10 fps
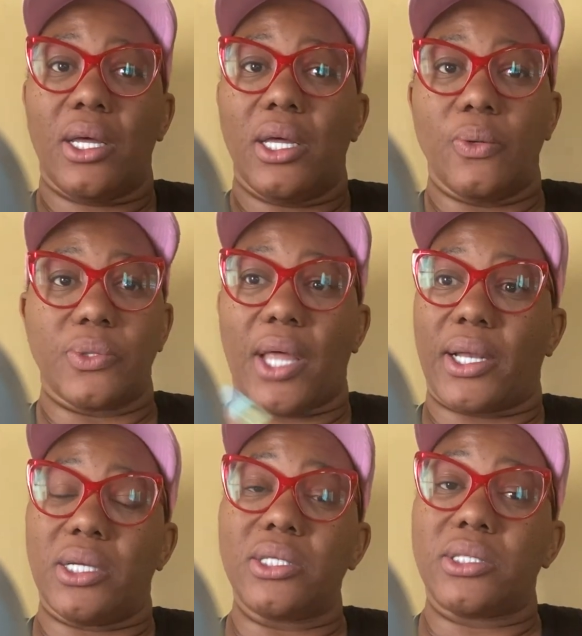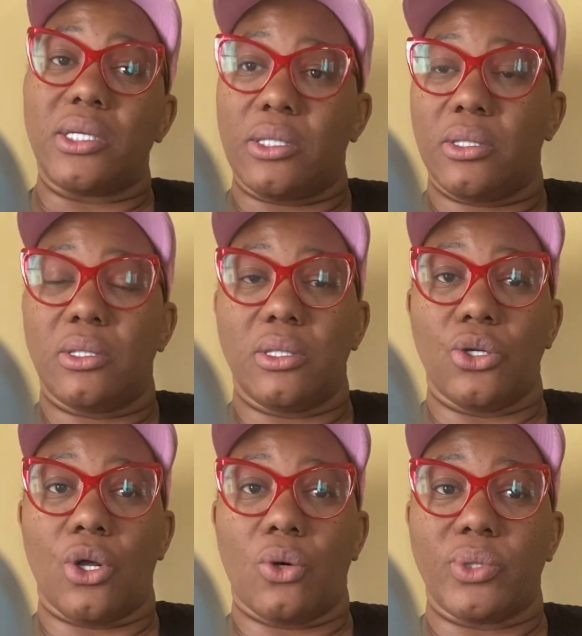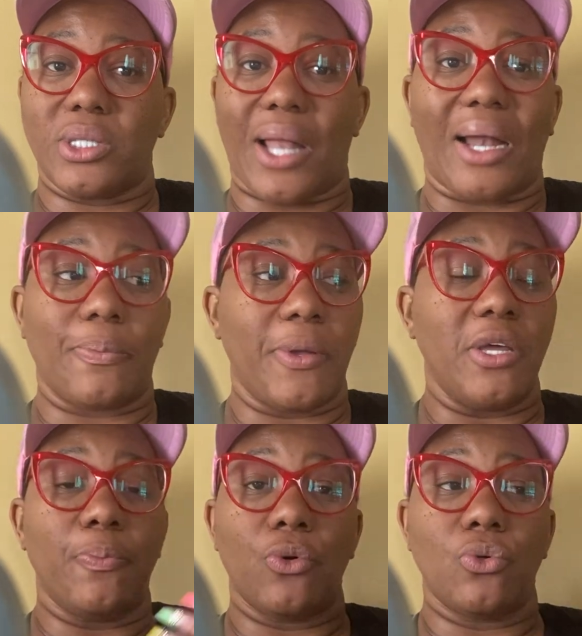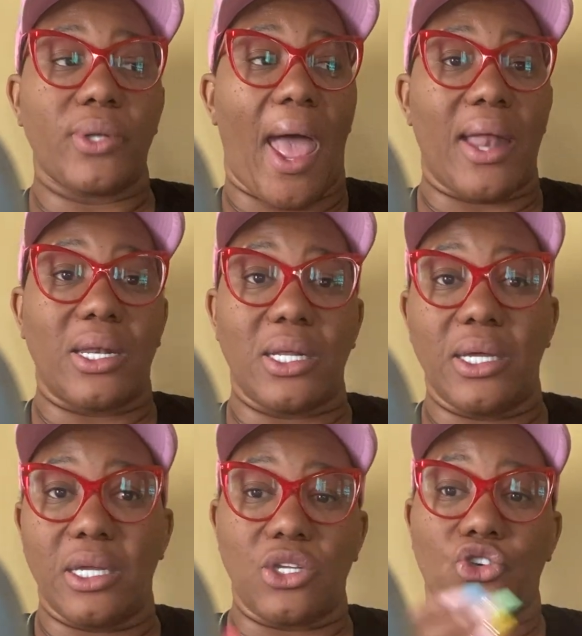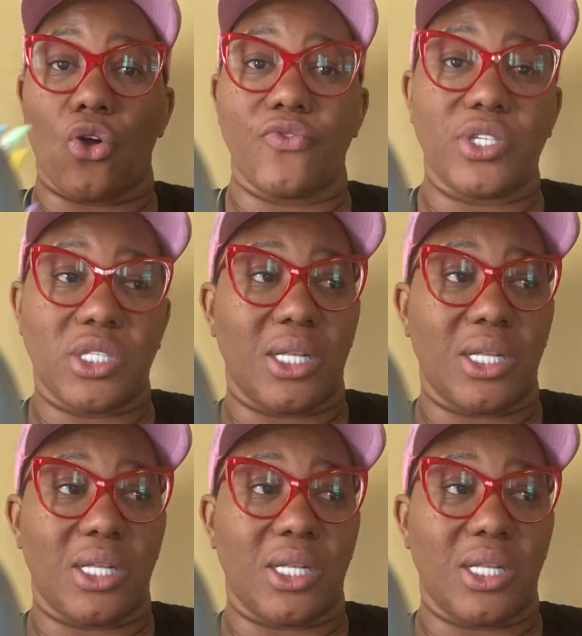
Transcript: He was like, listen, you know, there's a lot of people that need services,